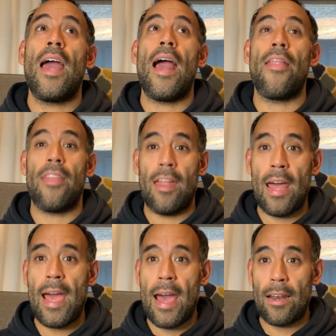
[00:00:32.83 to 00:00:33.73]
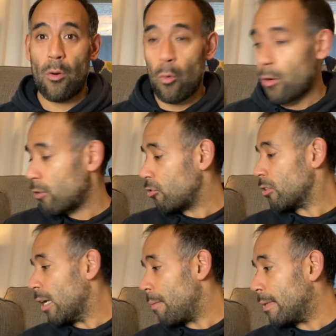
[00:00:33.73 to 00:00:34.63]
and then I had an order just
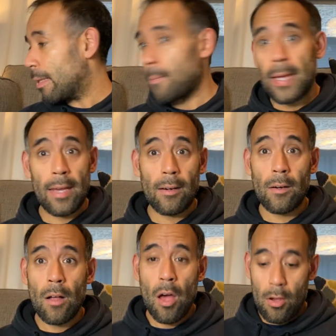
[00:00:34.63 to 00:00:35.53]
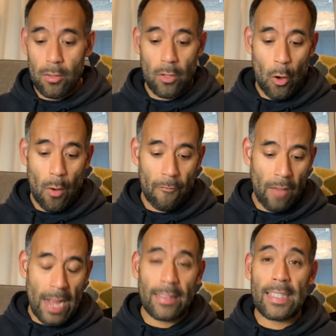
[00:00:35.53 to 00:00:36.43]
come in the mail. So
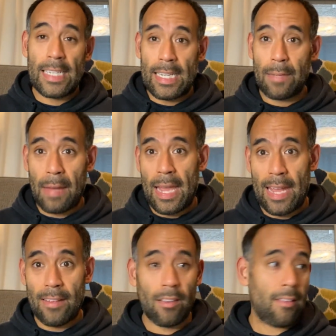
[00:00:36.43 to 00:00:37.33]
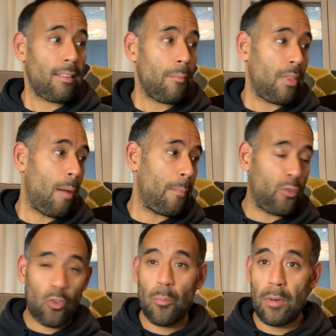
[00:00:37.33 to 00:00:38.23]
finally getting my hands on some of them,
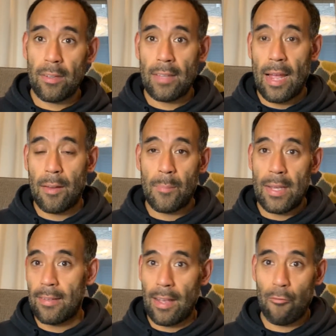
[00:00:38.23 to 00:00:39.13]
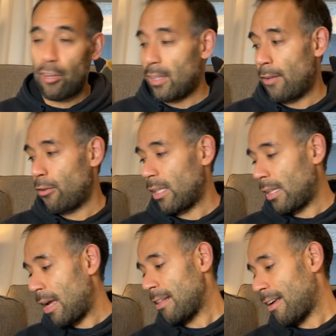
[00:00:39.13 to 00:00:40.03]
super excited because I really, really
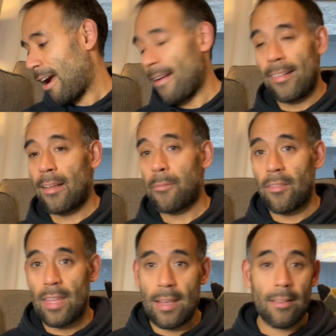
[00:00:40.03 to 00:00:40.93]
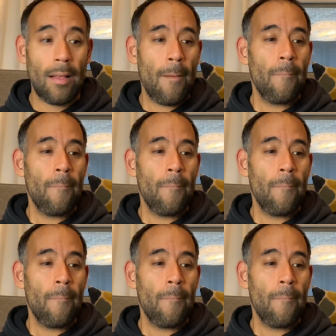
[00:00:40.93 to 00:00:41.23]
like the concept of these.